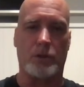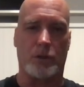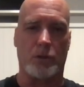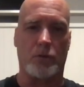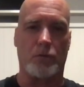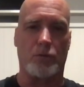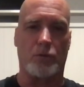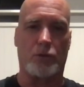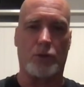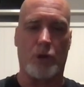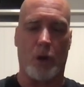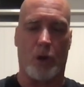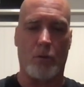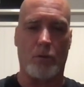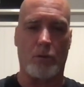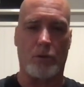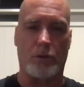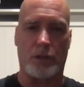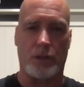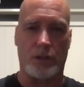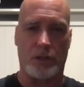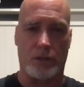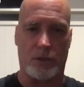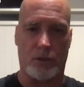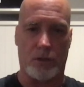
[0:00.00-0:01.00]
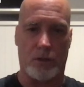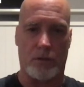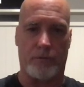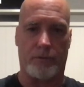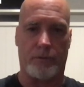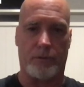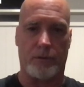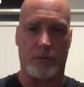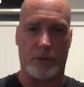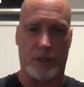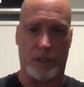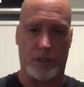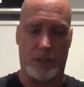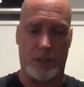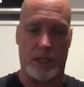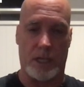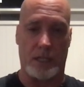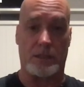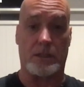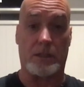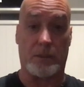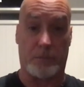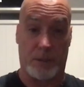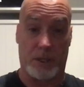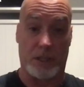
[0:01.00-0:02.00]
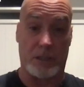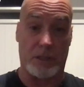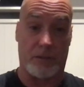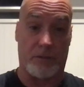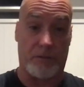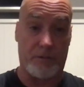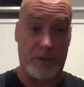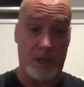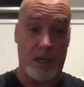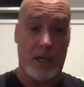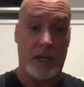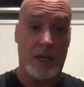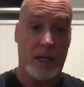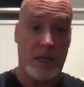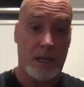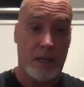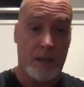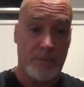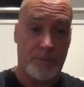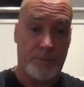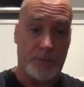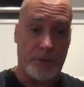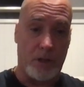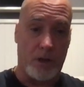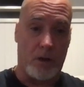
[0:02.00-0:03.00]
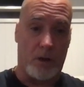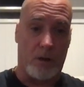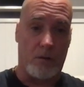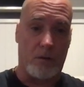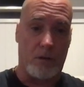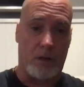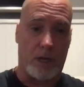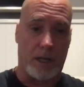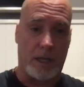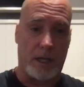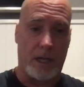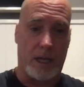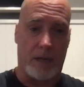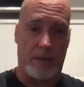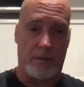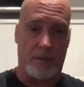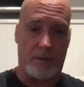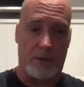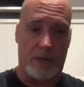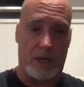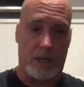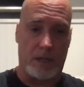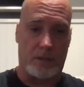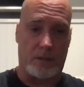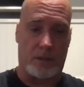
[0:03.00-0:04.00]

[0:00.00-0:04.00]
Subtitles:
You don't deserve to exist. Because if, again, not